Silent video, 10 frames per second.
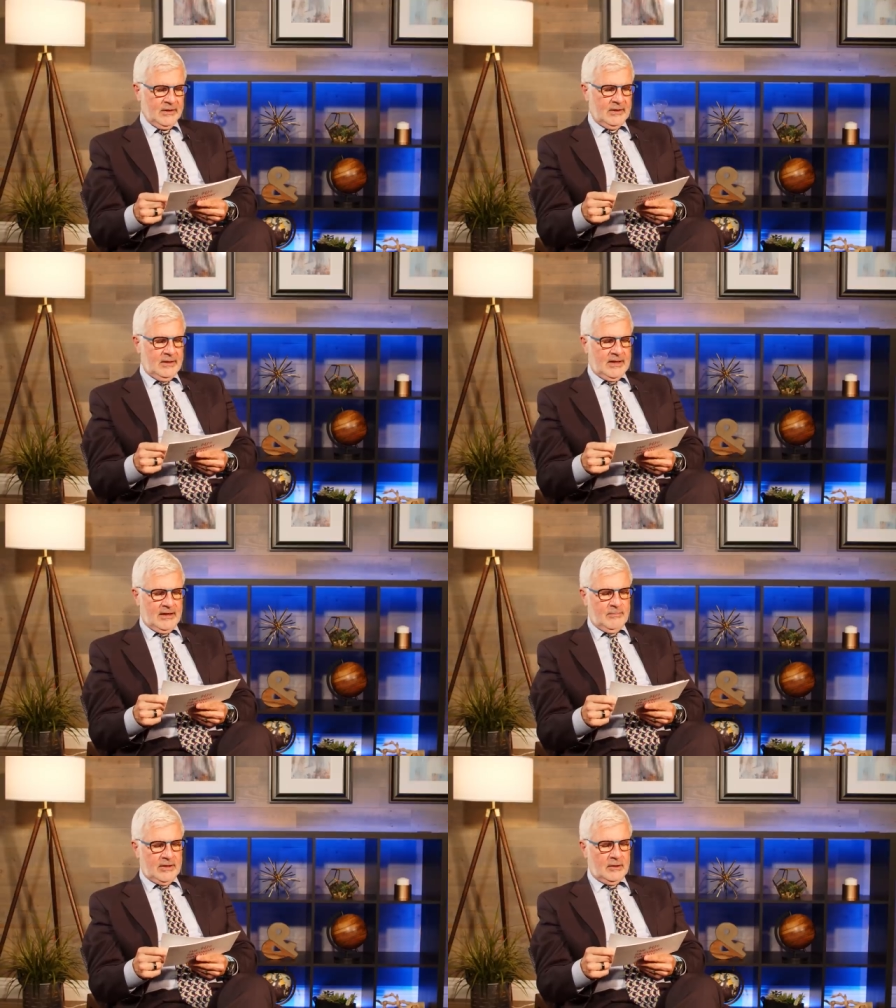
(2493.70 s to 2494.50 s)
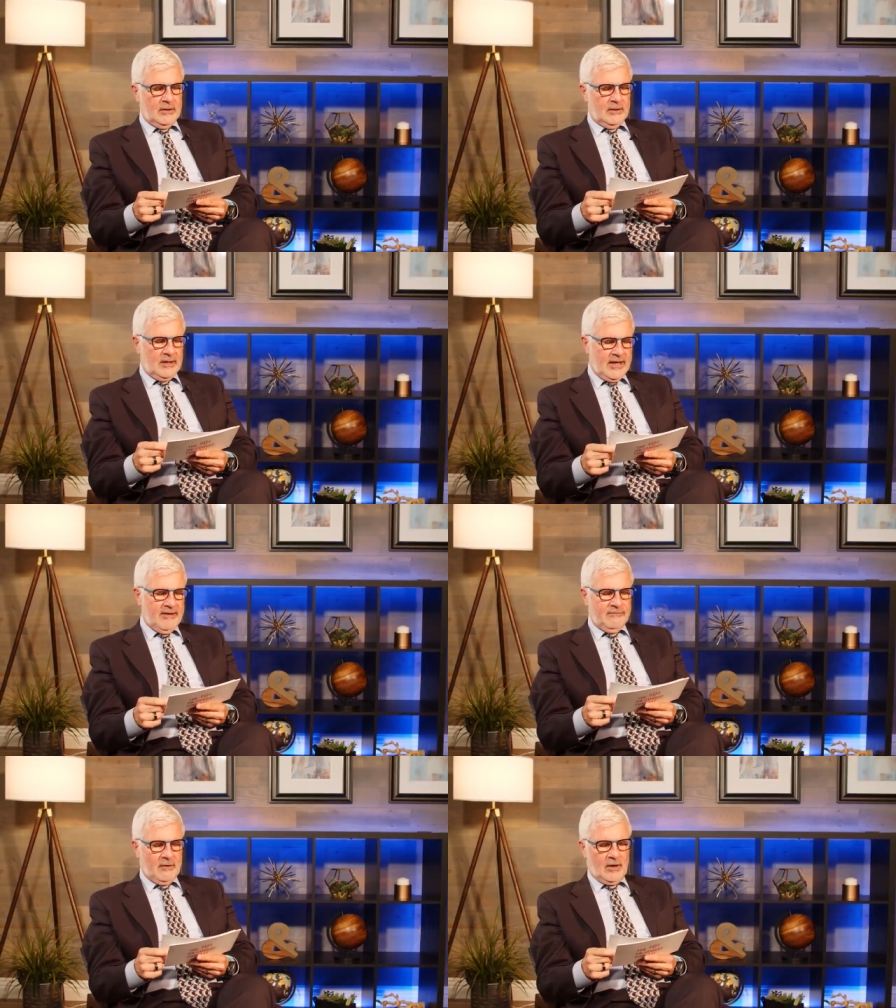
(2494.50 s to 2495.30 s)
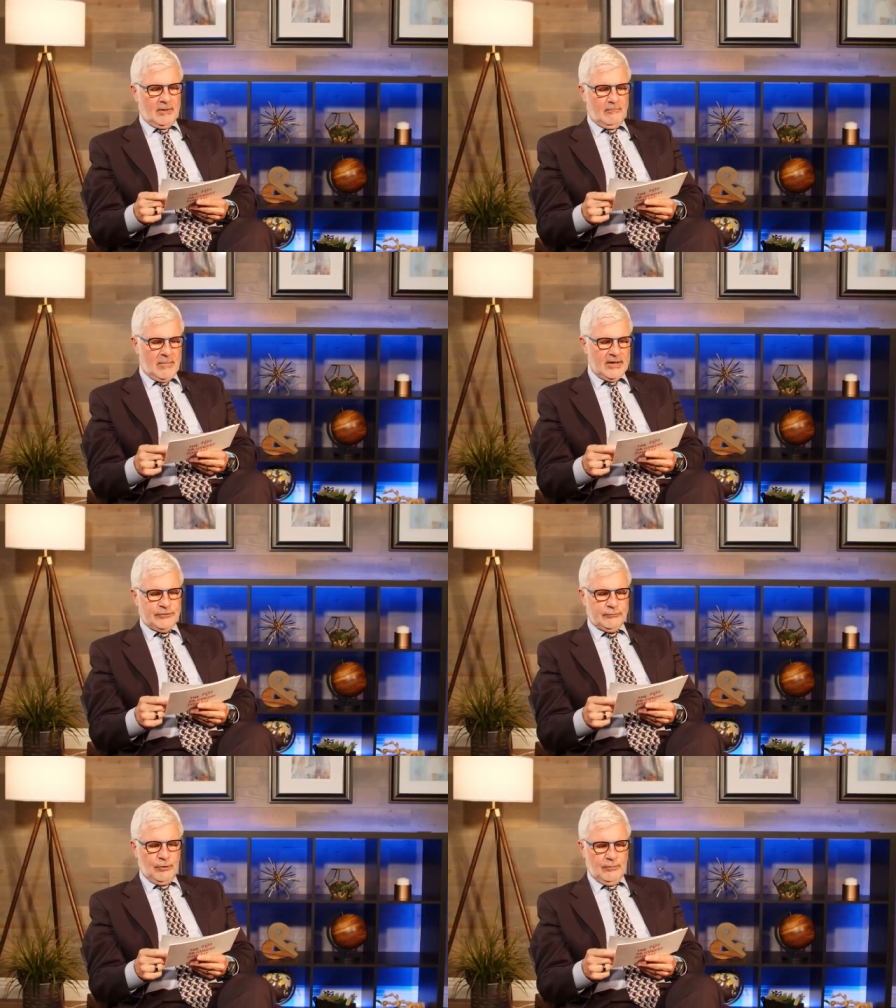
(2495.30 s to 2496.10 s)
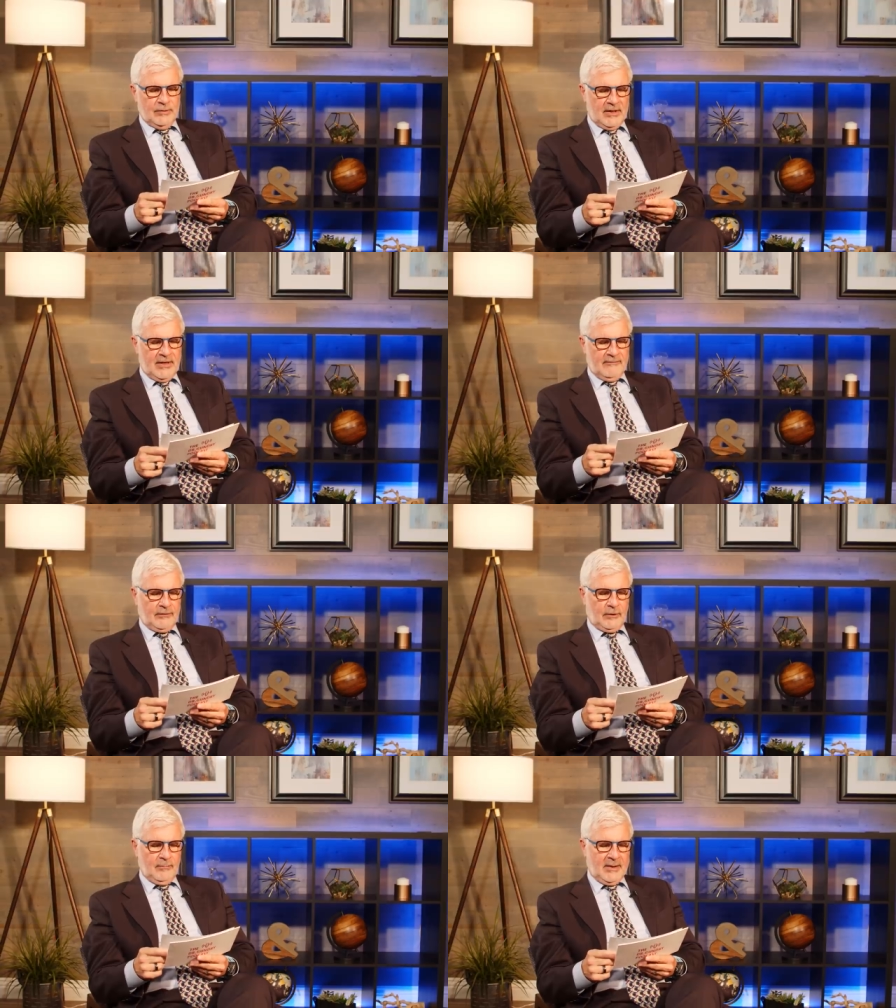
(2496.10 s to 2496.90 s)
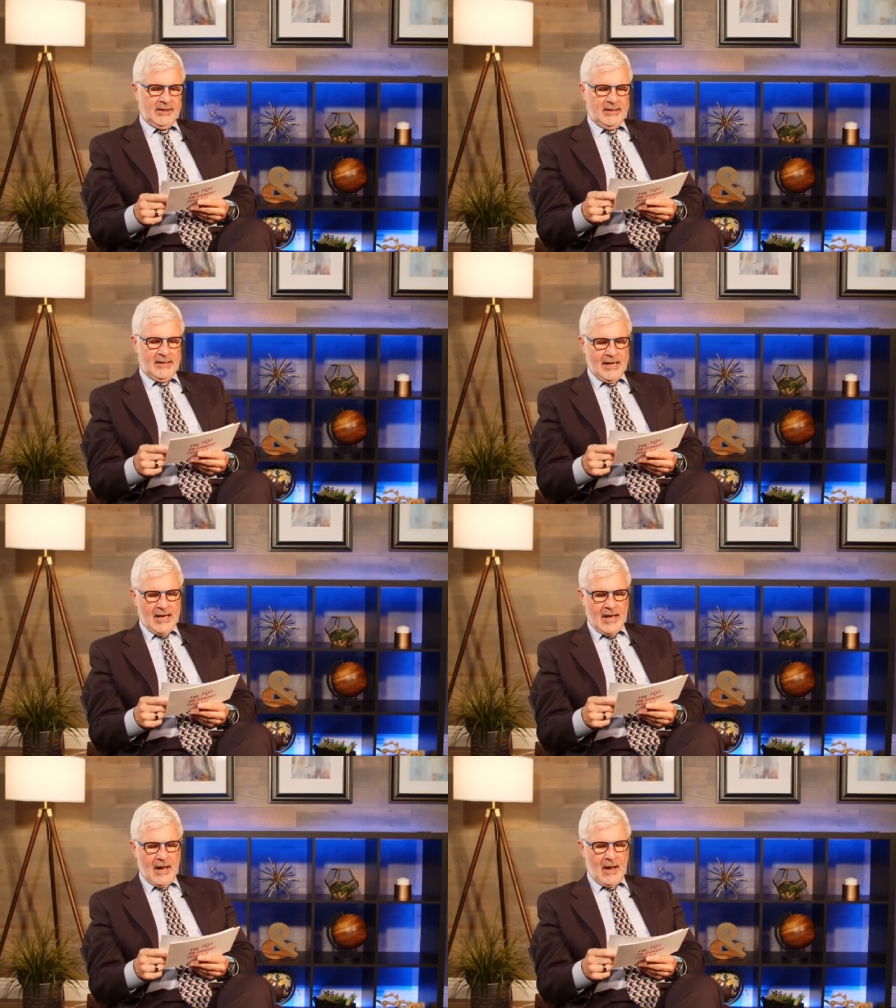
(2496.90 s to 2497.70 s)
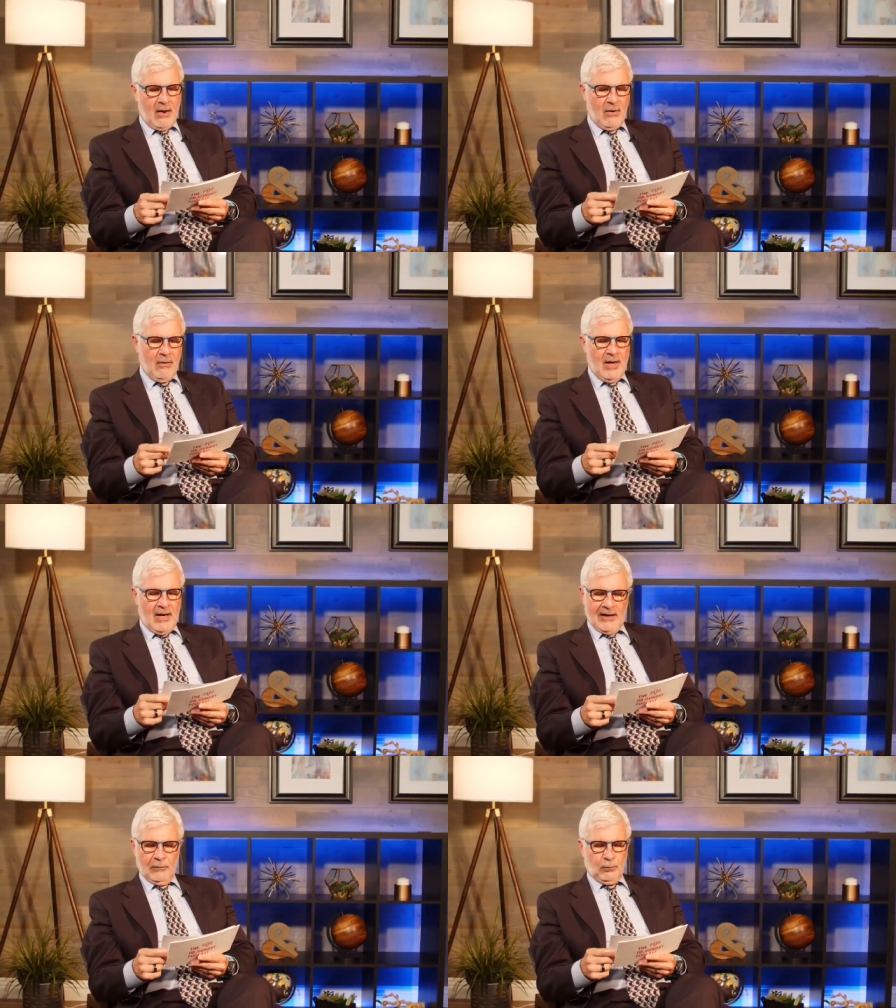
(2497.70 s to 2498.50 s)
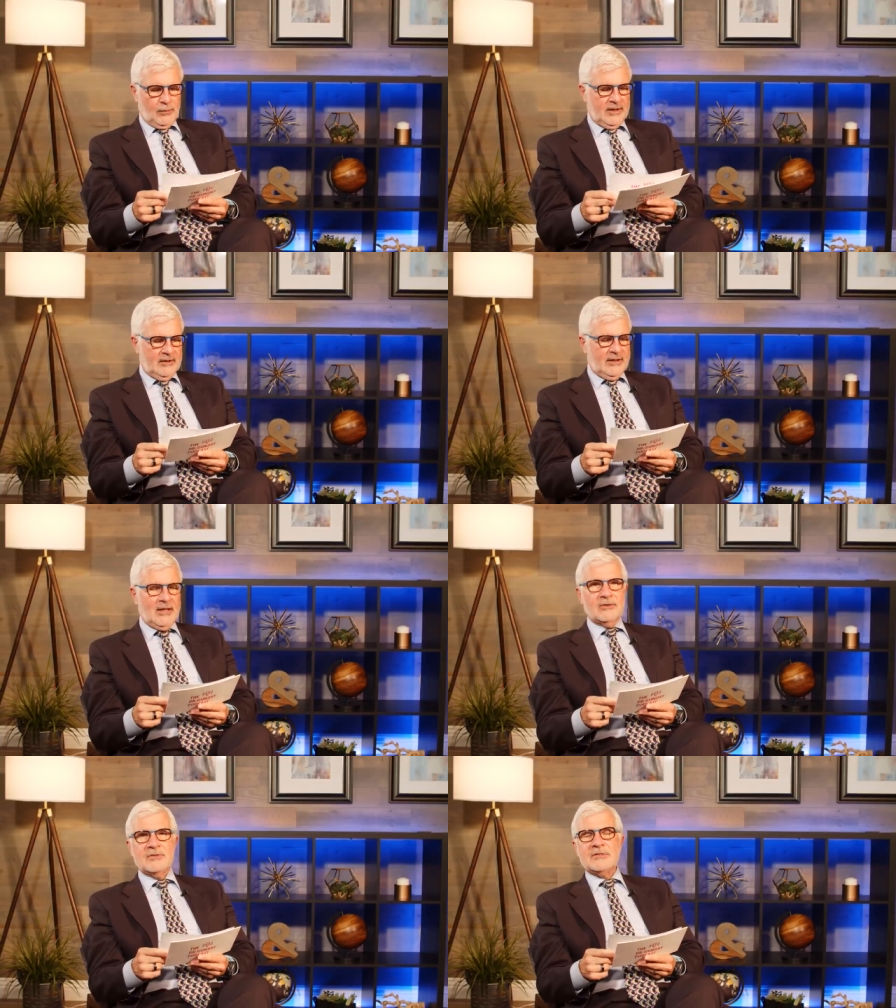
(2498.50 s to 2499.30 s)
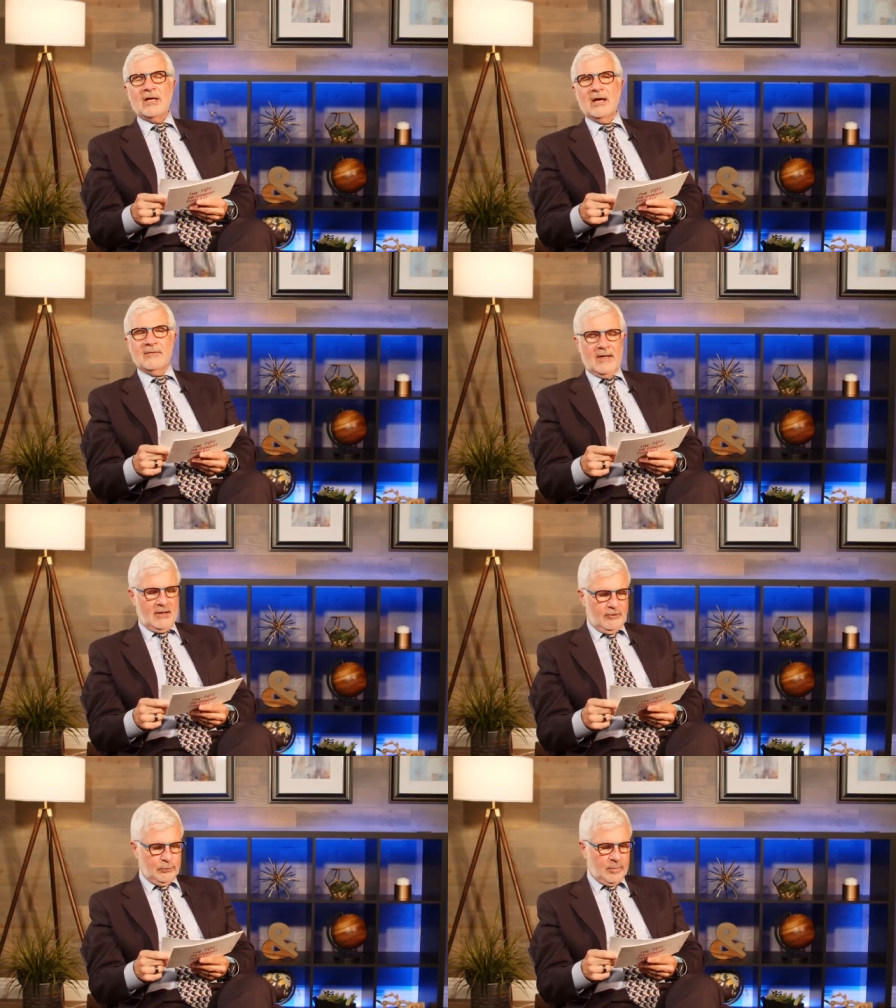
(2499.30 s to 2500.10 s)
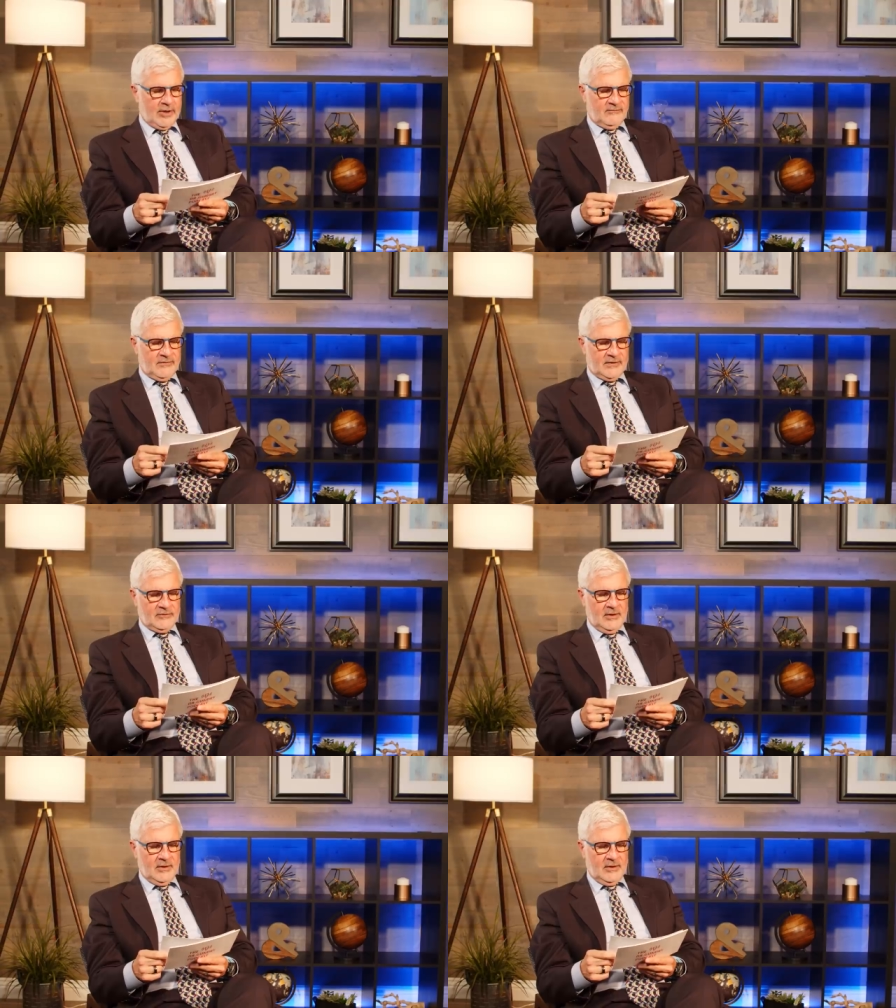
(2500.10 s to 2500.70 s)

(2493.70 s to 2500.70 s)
I have been a lifelong mushroom lover, but now I really understand the health benefits.